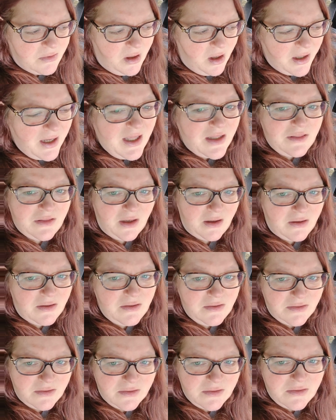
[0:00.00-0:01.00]
I'll get there.
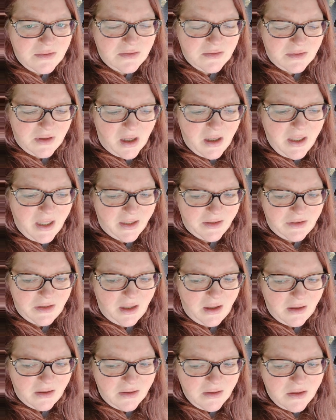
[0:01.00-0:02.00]
I'll get
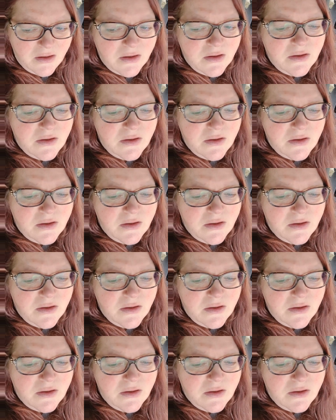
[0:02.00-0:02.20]
there.